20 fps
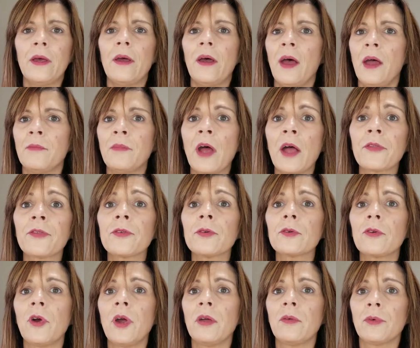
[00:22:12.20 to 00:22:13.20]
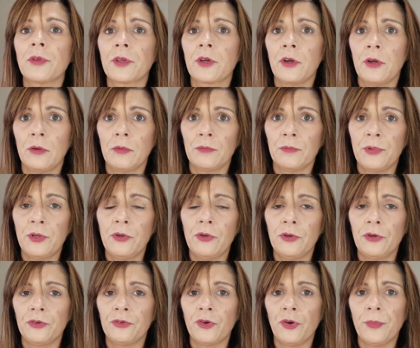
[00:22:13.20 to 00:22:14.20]
I'm not so great with
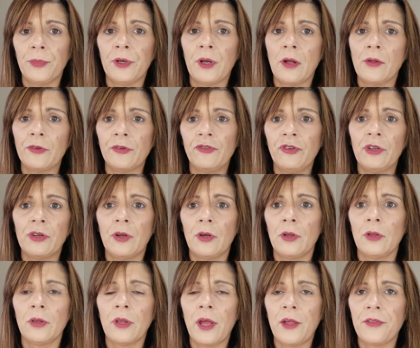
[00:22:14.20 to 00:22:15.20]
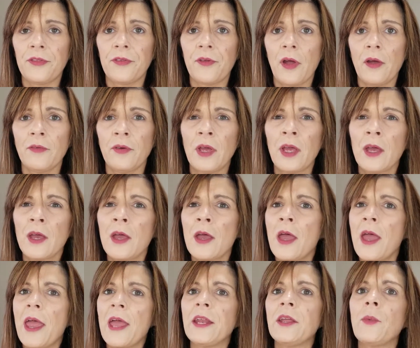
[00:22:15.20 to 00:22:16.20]
computer terminology and all that stuff.
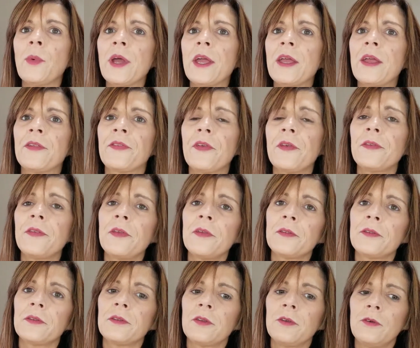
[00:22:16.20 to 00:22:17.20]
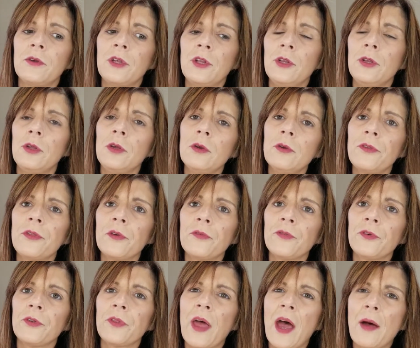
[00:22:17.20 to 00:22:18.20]
Anyway, it says that you can use it
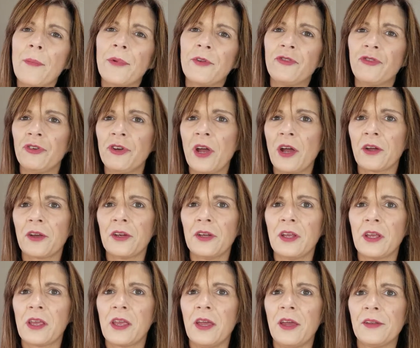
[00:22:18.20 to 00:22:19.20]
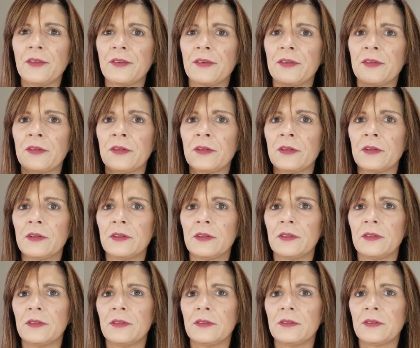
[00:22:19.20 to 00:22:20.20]
for that, but you're not going to get
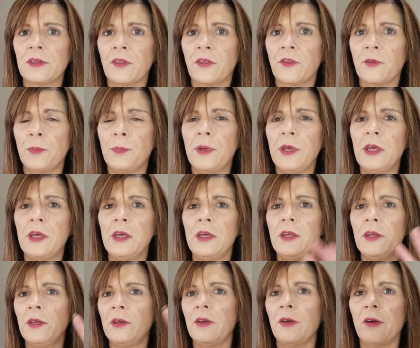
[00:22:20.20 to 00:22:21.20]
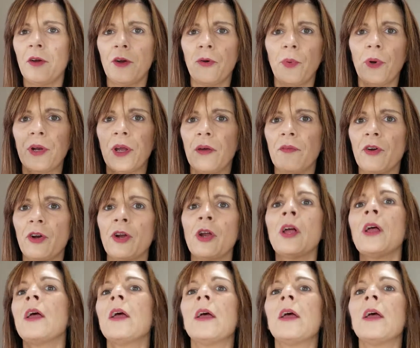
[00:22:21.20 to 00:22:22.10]
the speed or whatever.